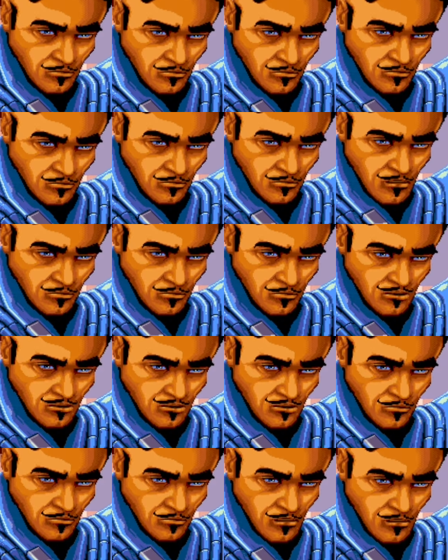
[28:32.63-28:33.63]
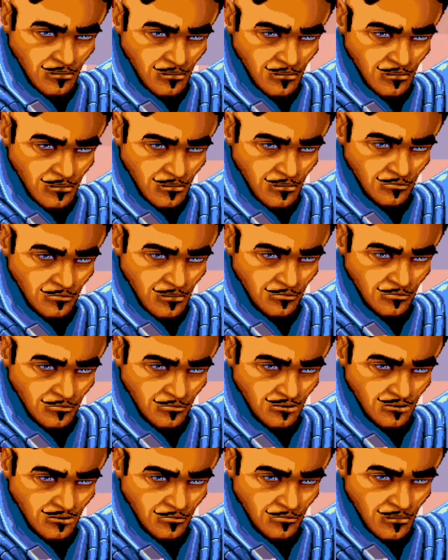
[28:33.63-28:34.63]
they're now novice in military matters,
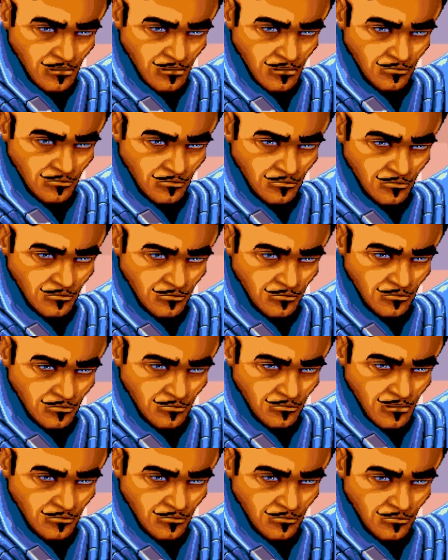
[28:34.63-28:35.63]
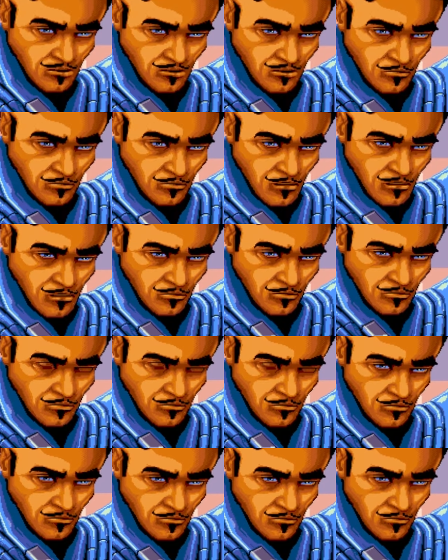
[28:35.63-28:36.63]
okay. Um,
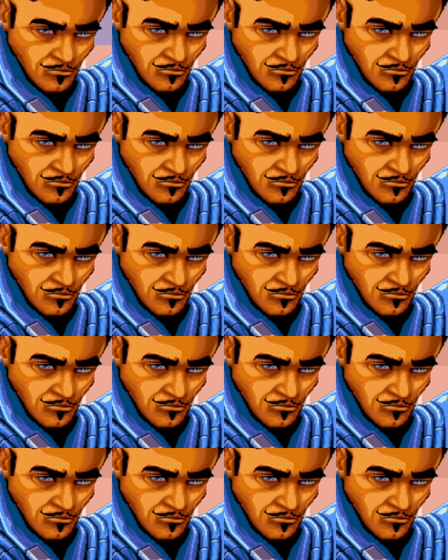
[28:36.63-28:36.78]
and they've